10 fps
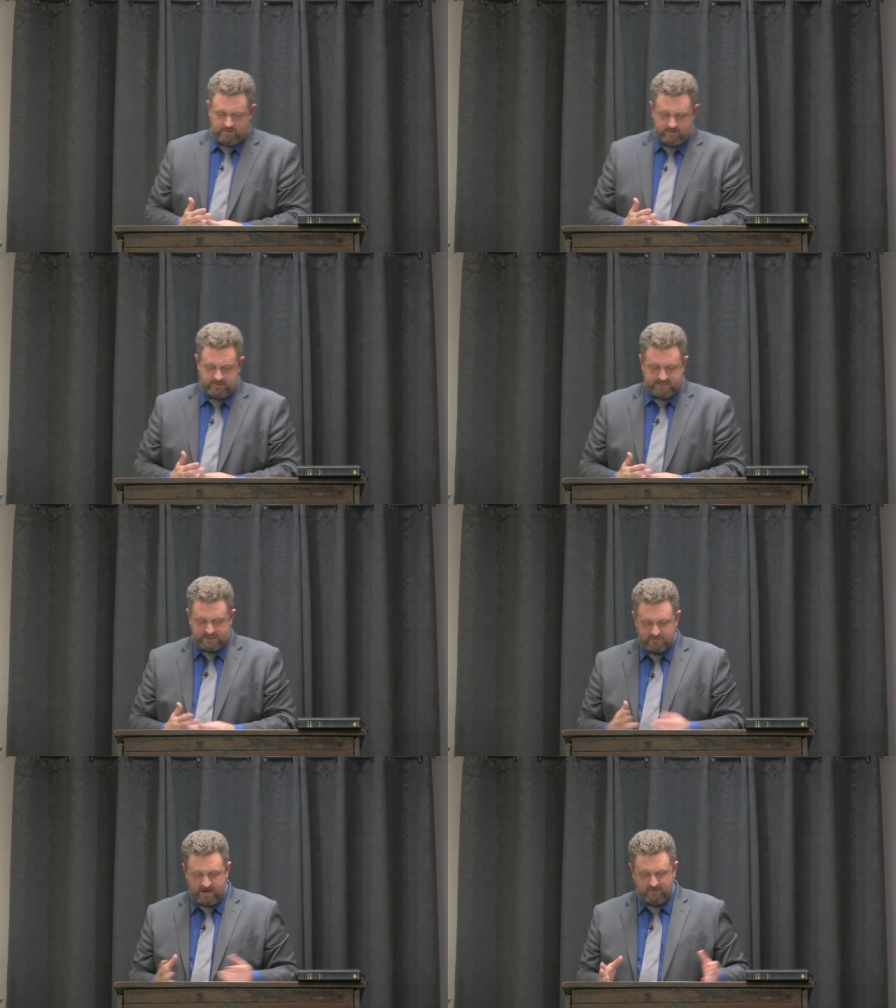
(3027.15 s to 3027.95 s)
Because
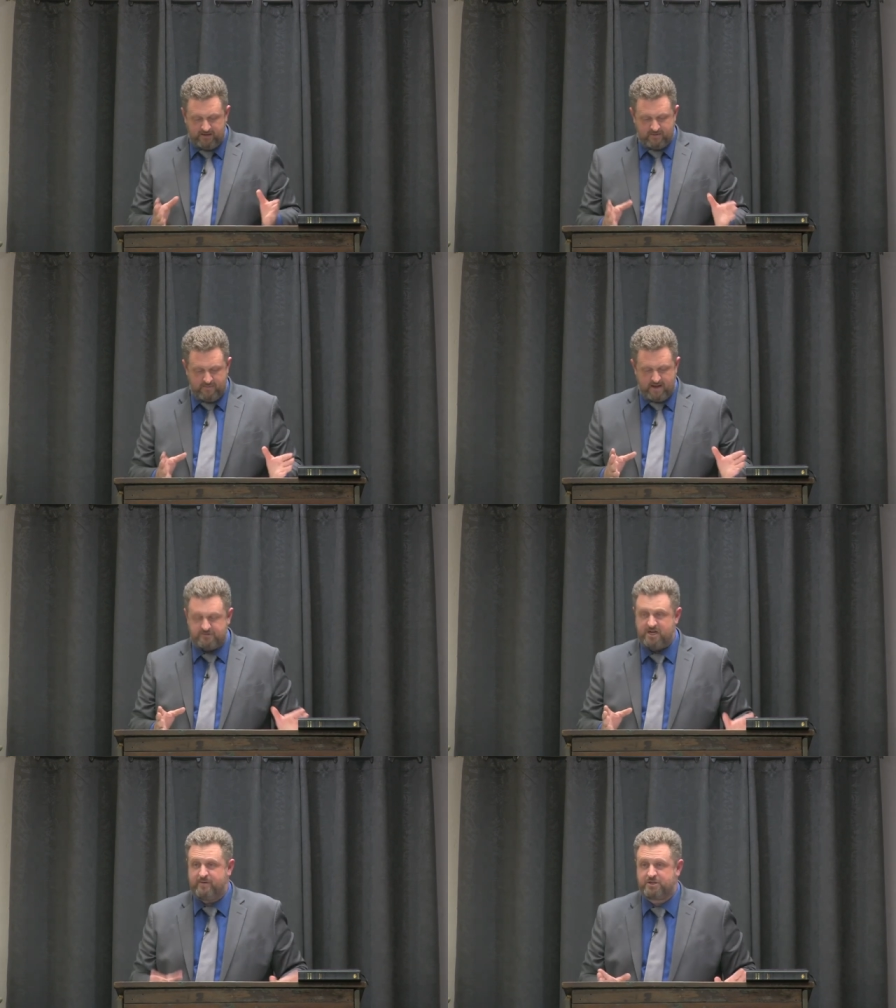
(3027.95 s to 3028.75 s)
that's what I believe the men of
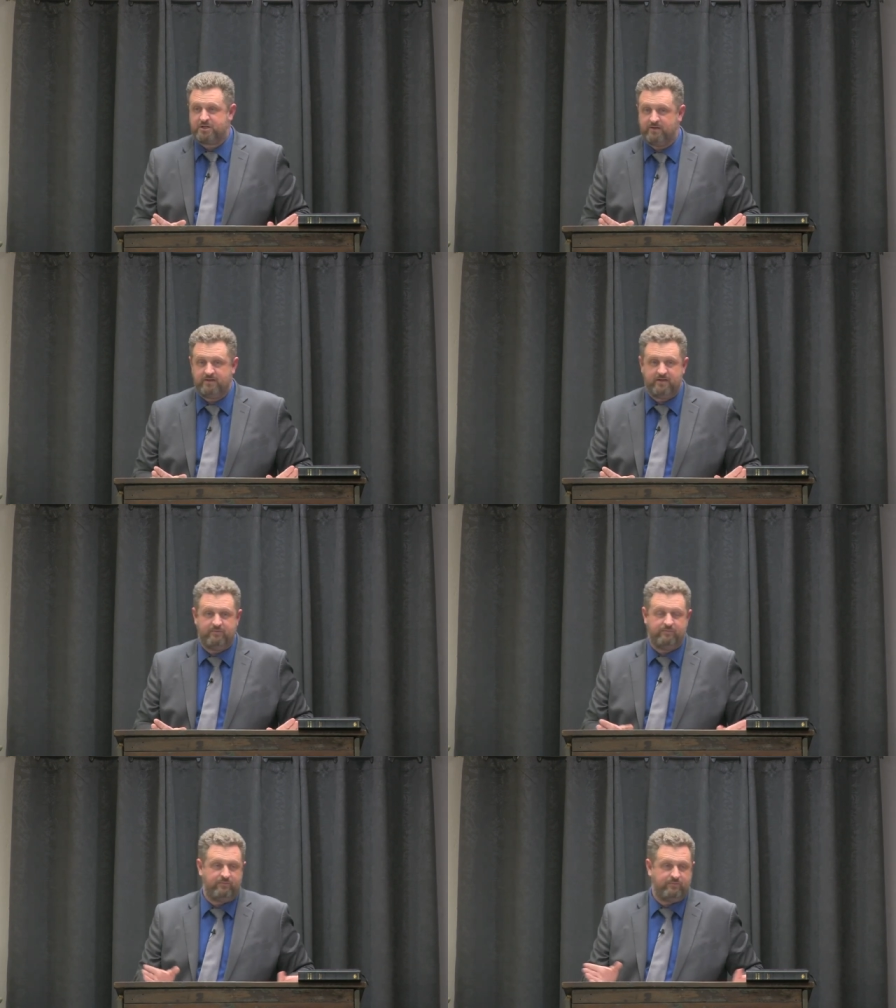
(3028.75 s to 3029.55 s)
Jabesh Gilead did
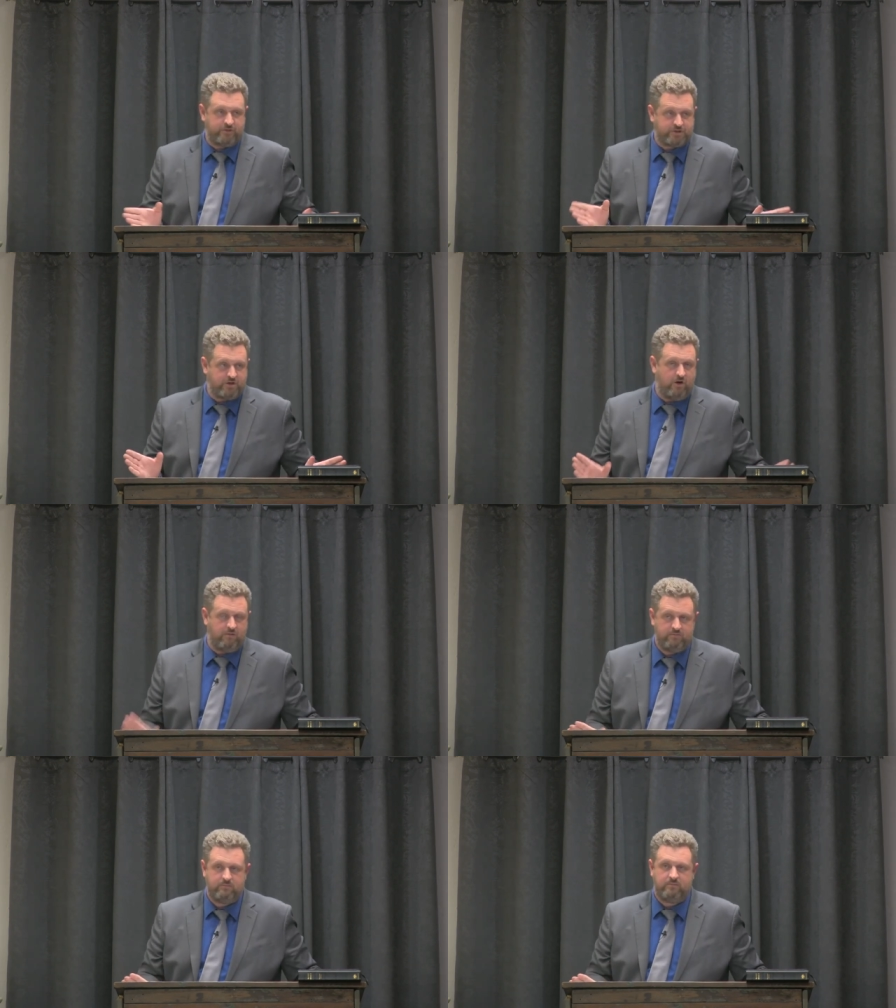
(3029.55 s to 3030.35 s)
for Saul.
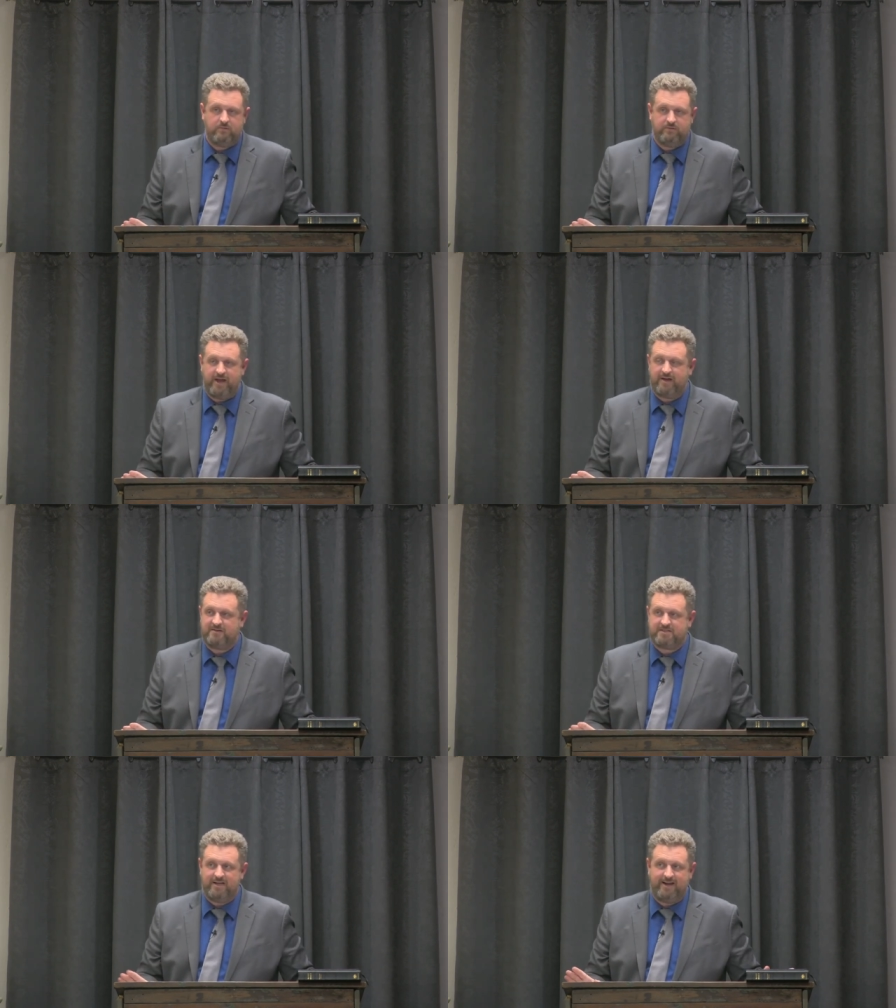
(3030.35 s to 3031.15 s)
They could have
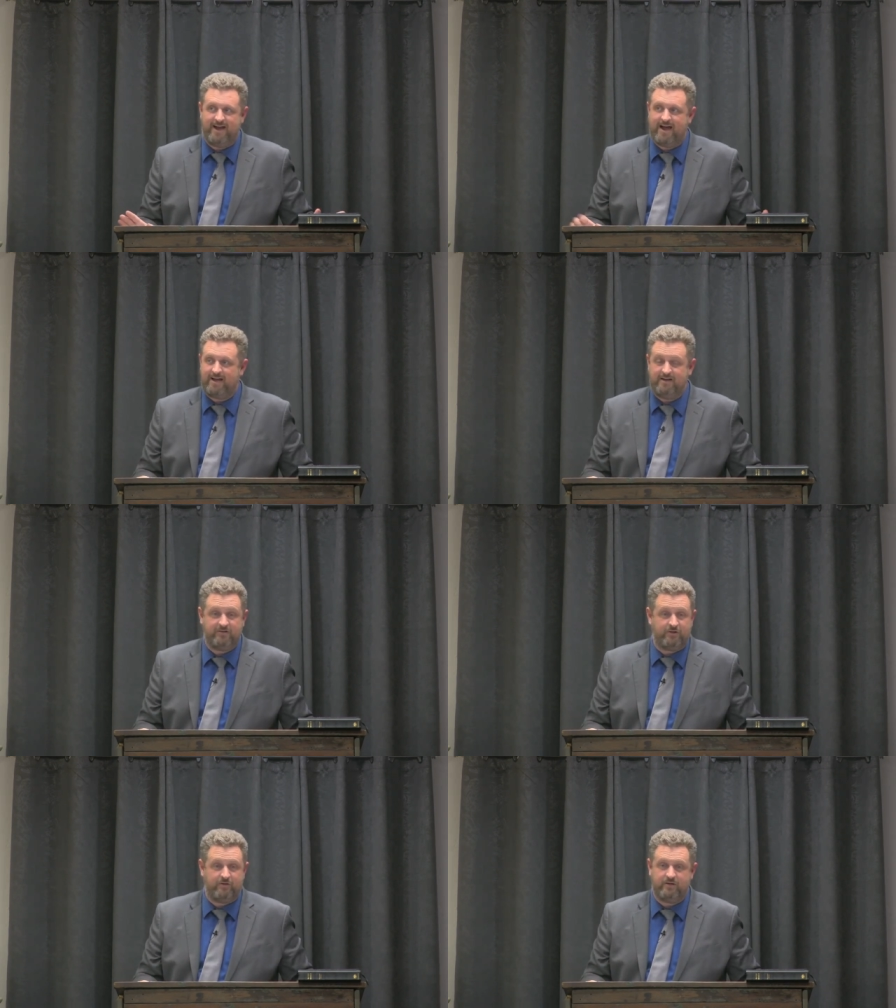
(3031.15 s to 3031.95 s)
just said, yeah, he
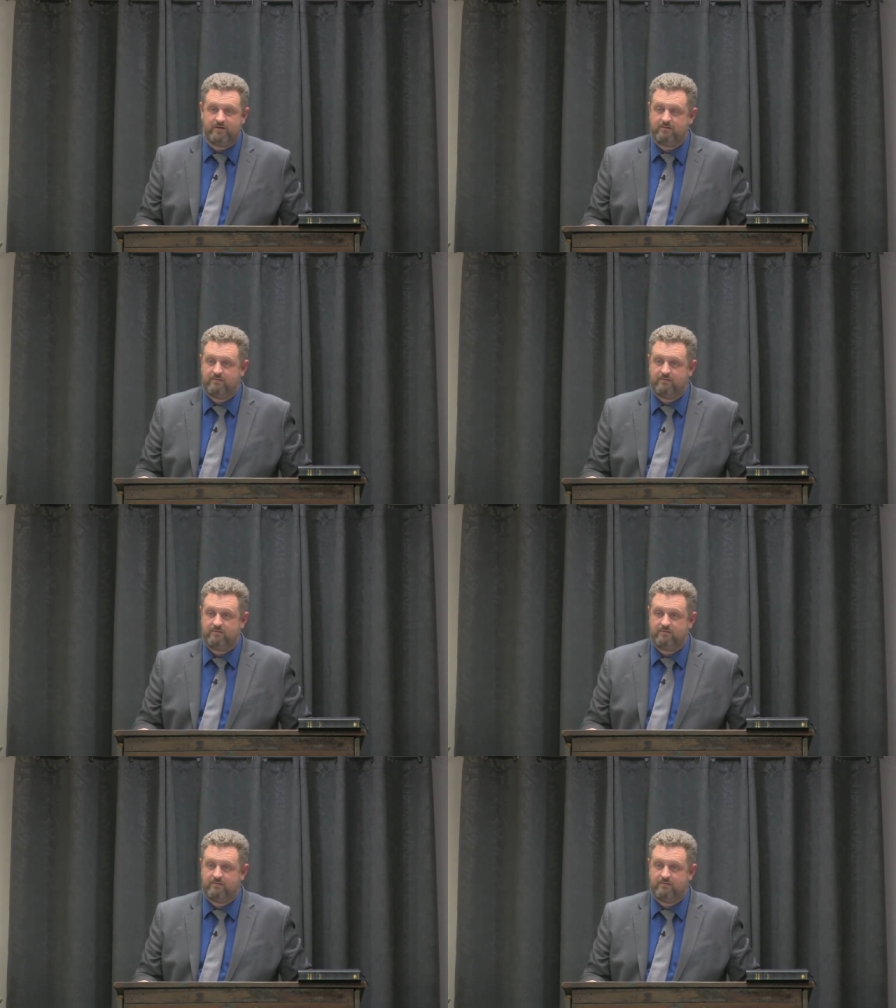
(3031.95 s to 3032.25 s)
deserved it.